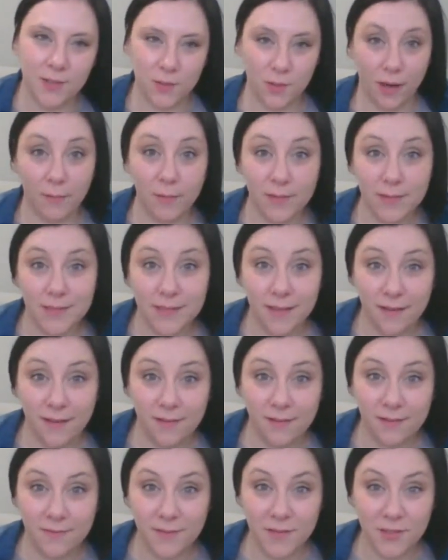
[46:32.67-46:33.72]

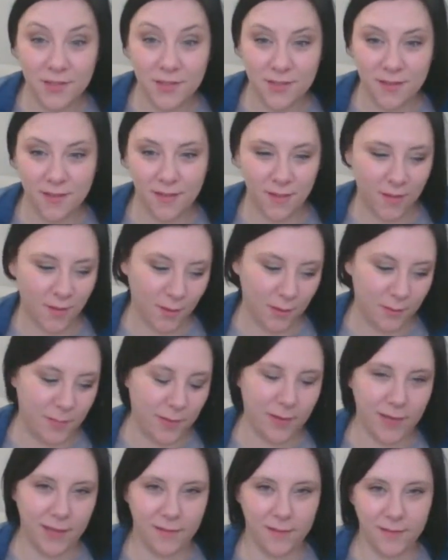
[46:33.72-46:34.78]
Robinson, which is a
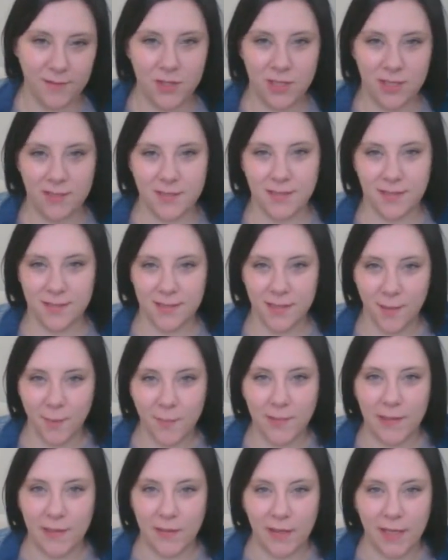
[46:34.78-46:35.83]
third-party logistics
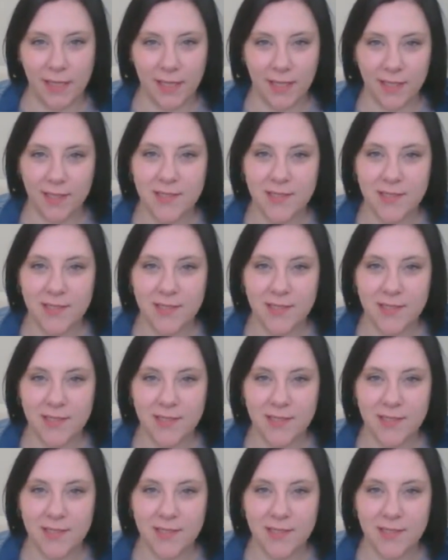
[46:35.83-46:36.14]
company, right?